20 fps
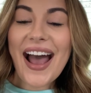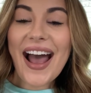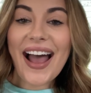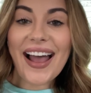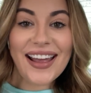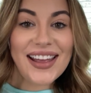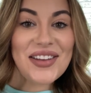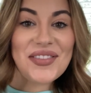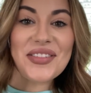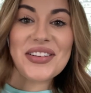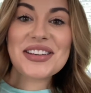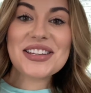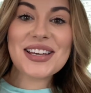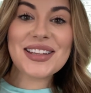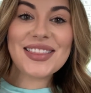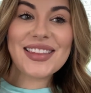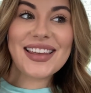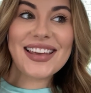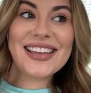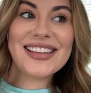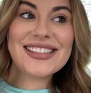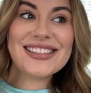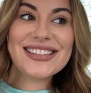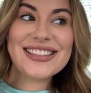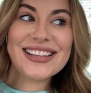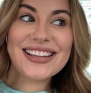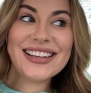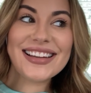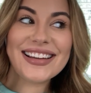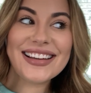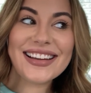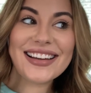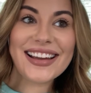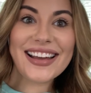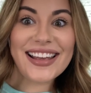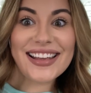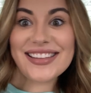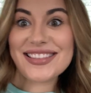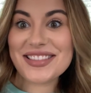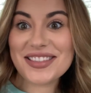I haven't done this
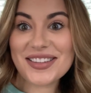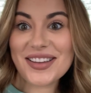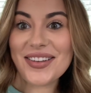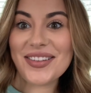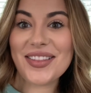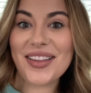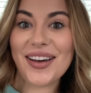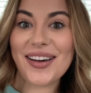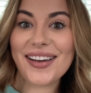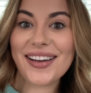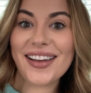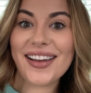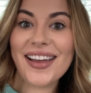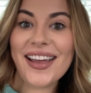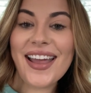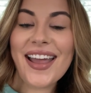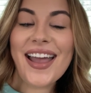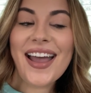in so long.